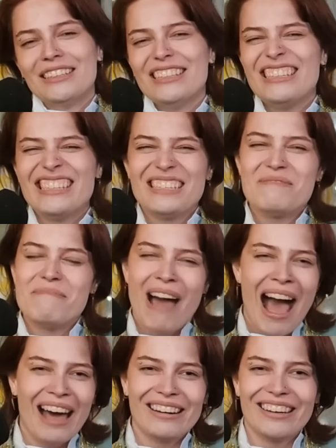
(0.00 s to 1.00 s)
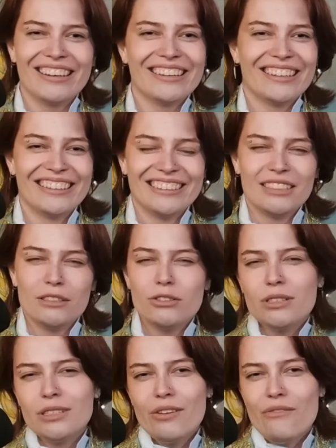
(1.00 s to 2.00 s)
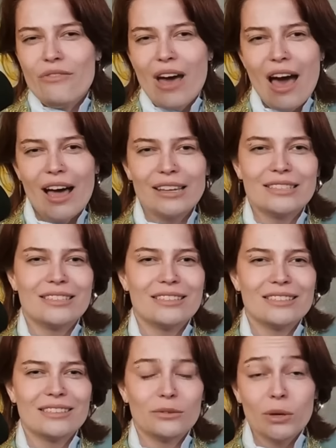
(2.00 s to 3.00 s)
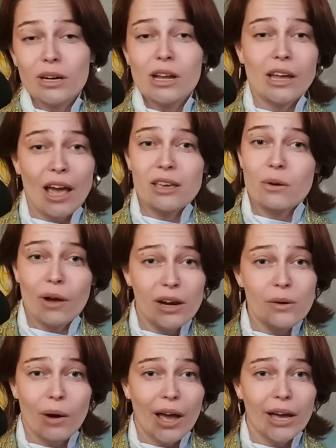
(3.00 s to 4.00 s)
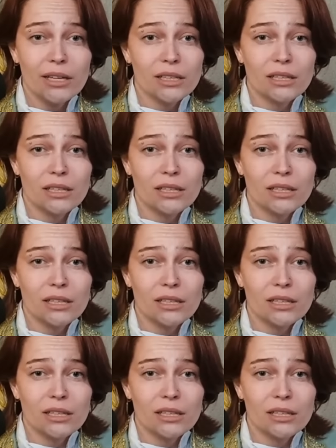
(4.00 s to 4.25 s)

It doesn't matter. Just confess. We're going to get you anyway."